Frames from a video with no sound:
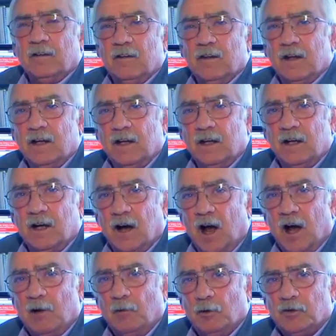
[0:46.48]
The
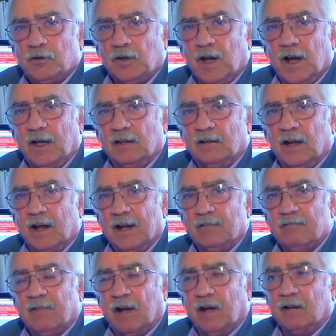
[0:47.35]
Iowa State
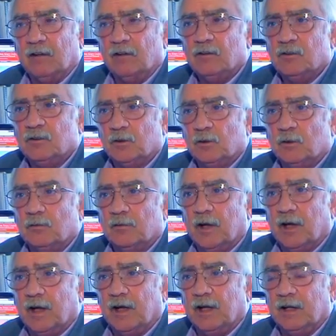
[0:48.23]
Land Value
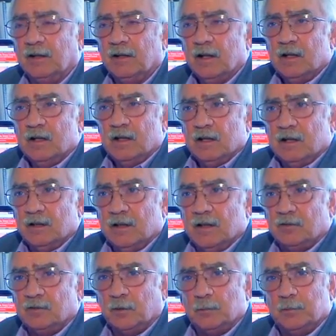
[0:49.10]
Survey,
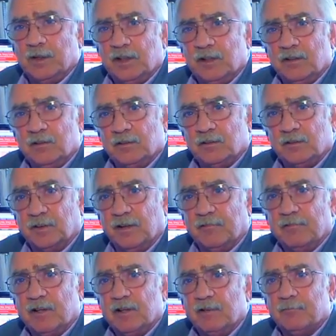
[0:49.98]
this will be the
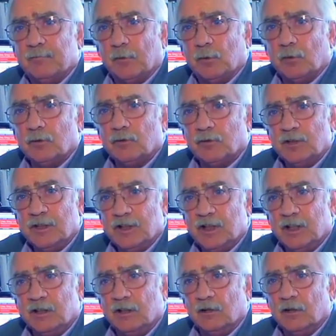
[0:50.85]
71st
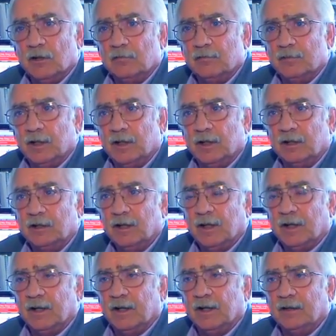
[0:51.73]
year of it,
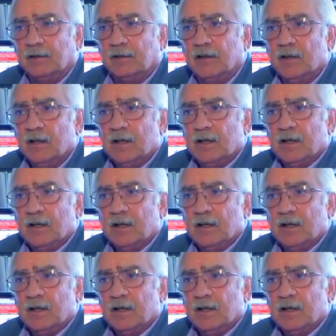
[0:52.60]
and